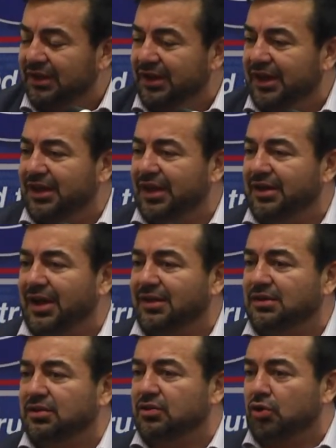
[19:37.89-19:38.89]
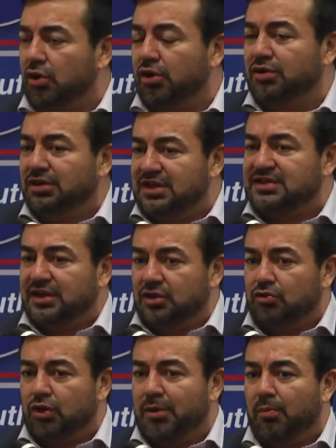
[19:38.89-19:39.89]
They cannot turn this
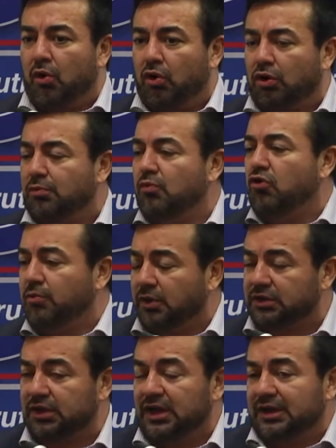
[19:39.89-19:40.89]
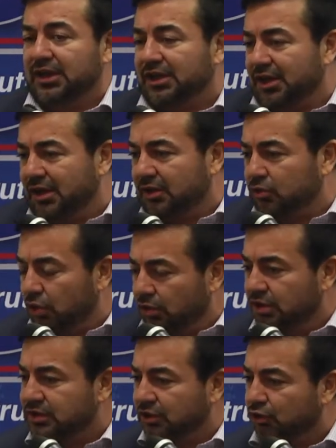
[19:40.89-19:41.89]
into a moral movement. They cannot turn
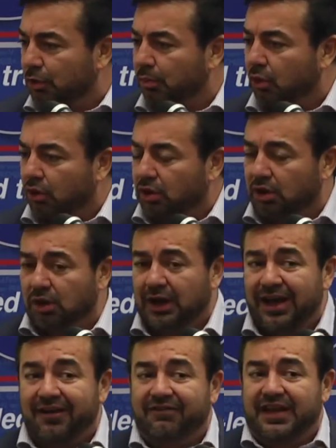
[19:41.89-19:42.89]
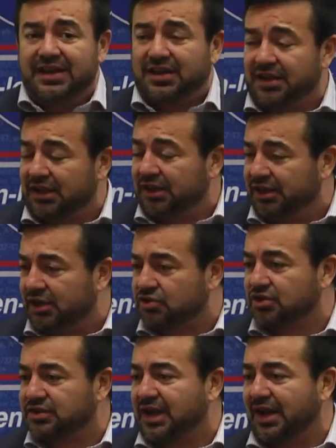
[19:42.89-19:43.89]
this into a moral awakening in their
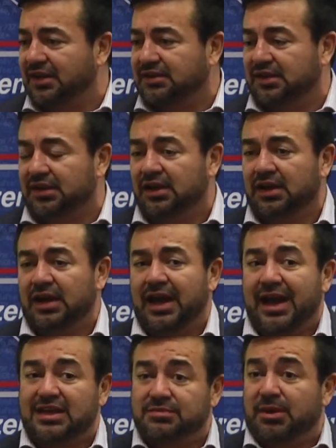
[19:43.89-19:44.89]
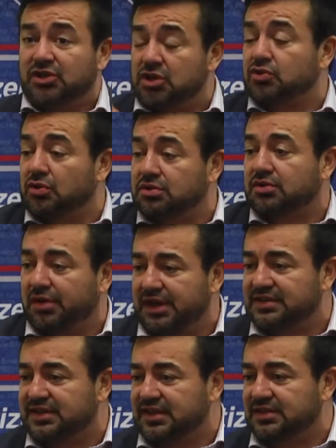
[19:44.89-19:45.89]
society as much as those
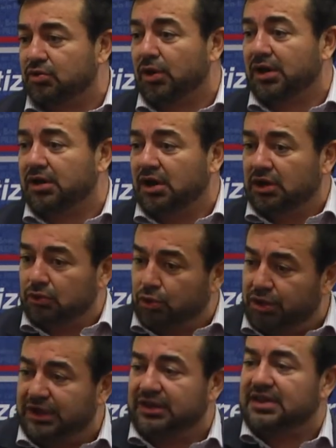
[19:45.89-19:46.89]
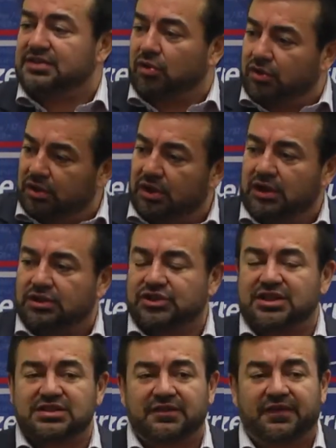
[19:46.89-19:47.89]
crazies who are doing this or
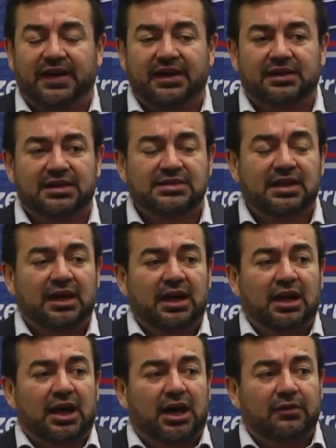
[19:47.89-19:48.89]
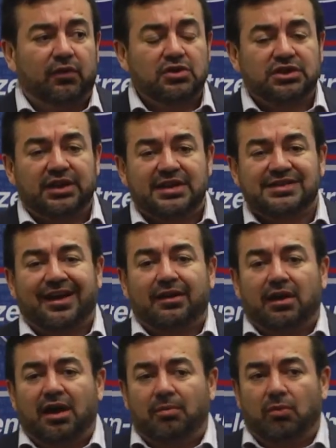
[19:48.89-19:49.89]
justifying this. Unfortunately, there is a
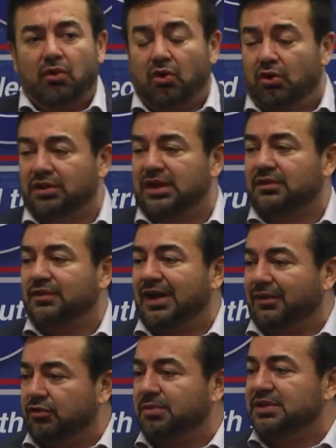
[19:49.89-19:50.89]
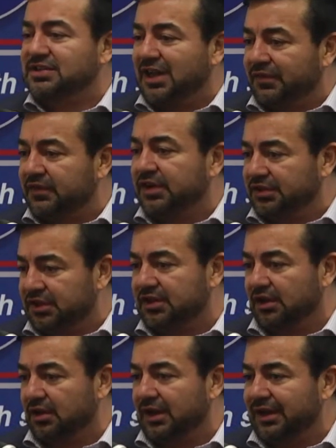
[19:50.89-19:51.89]
lot more that we have to be
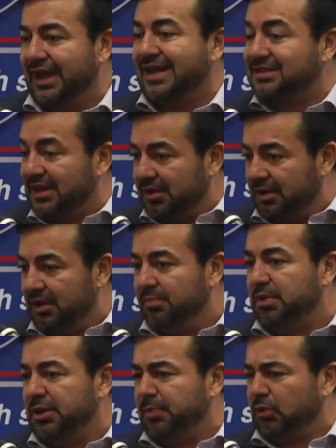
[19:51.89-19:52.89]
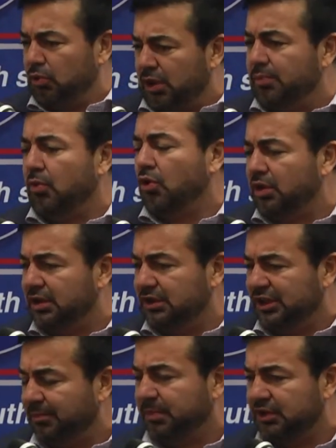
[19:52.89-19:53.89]
self-critical as a people who are morally
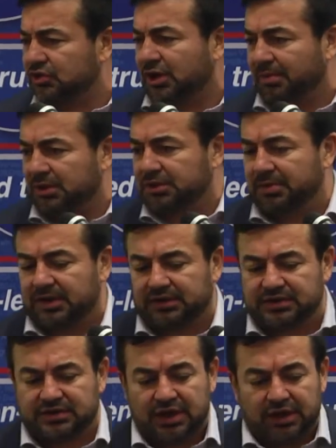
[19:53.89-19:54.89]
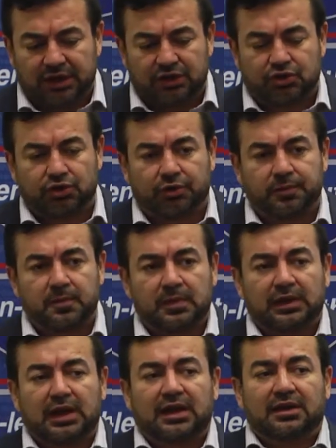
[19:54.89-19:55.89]
deeply troubled about this issue.
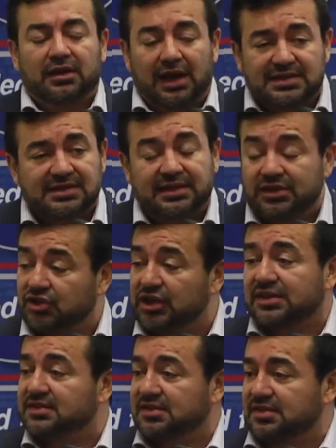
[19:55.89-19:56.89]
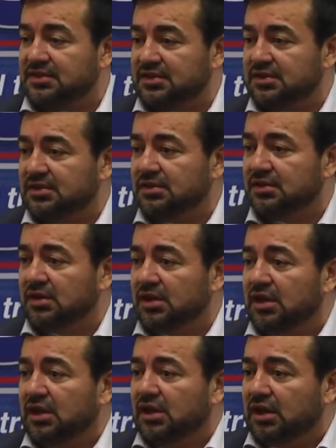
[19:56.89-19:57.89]
Lastly, justice.
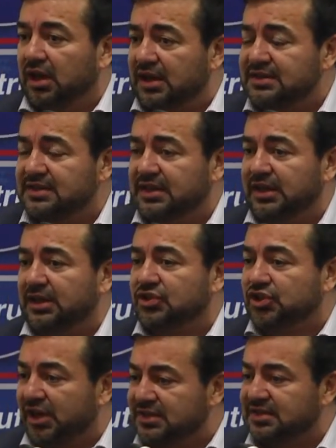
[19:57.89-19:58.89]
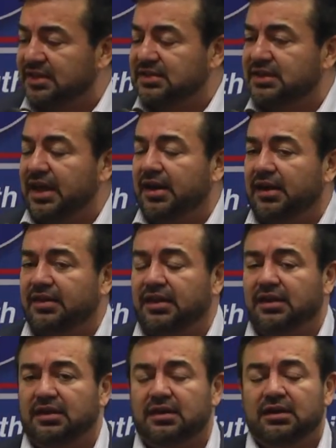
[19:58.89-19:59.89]
Lastly, justice, and I
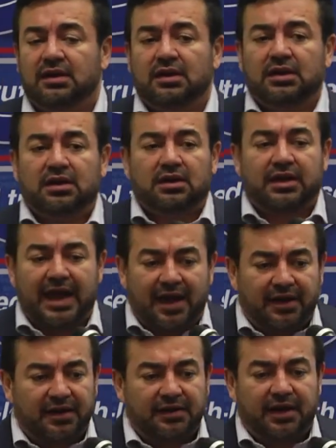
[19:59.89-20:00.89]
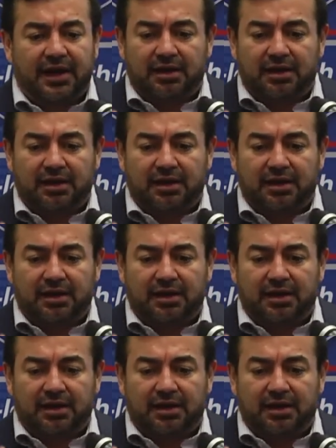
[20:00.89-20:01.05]
think Canada